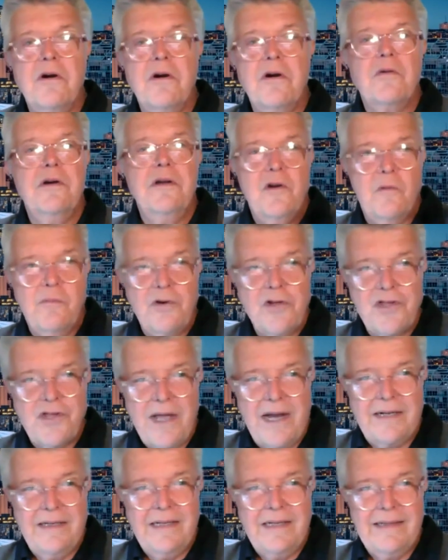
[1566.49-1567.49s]
where you're
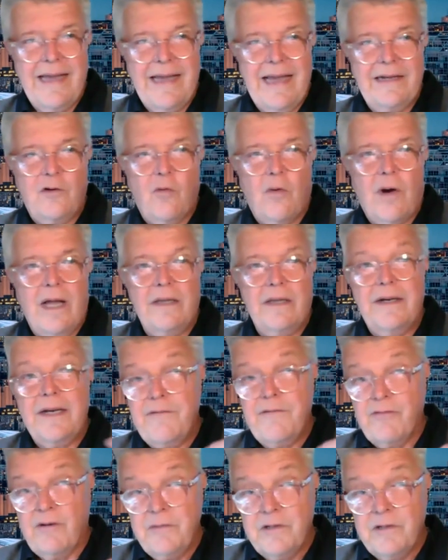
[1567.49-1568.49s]
projecting that
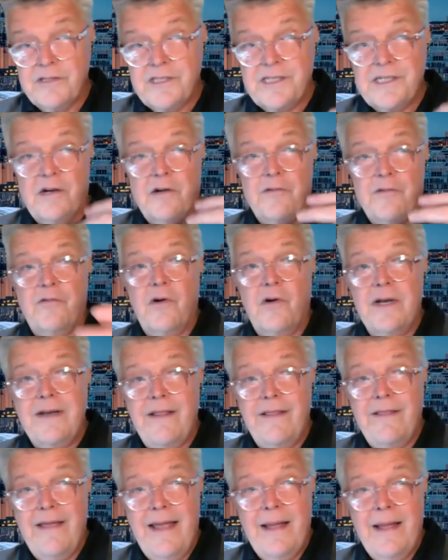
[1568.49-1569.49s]
quality from yourself
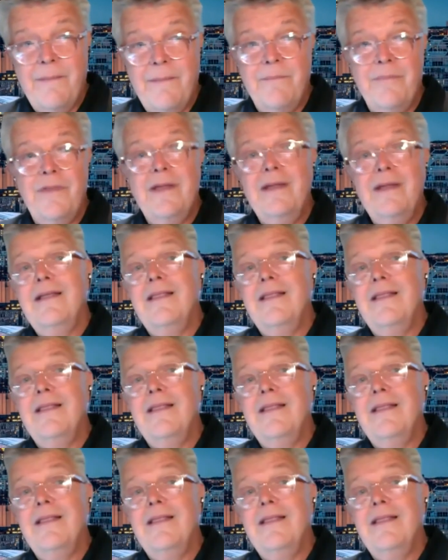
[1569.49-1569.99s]
onto them.